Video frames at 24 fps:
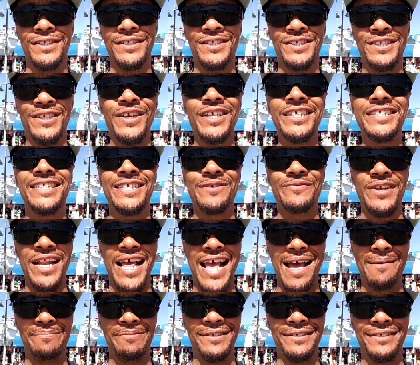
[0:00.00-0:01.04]
So let's see what
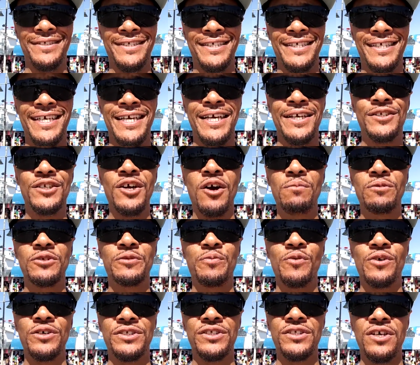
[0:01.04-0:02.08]
happens. Dome of
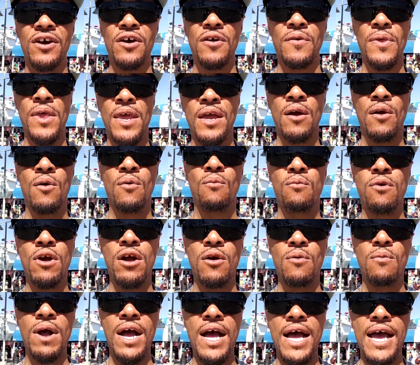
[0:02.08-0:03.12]
Sports Talk
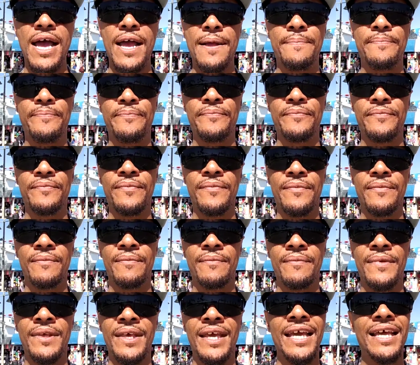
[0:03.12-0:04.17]
Worldwide,
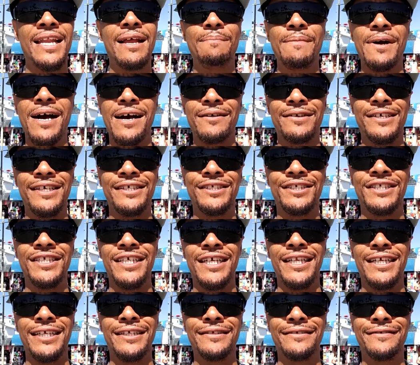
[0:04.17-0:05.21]
and I'm out here
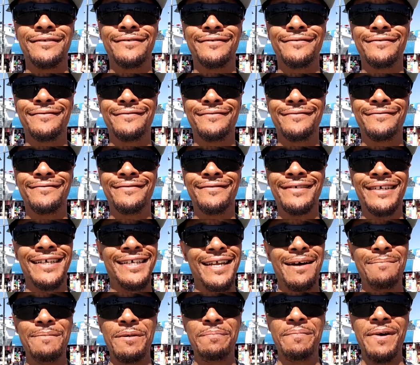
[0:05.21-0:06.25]
chilling.
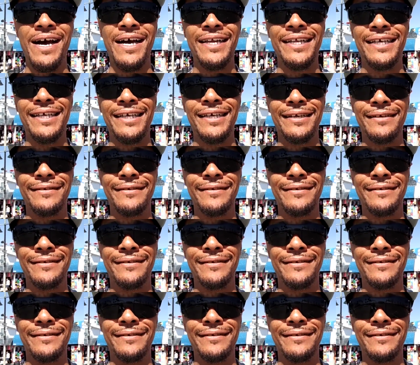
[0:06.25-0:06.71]
And I'm about it.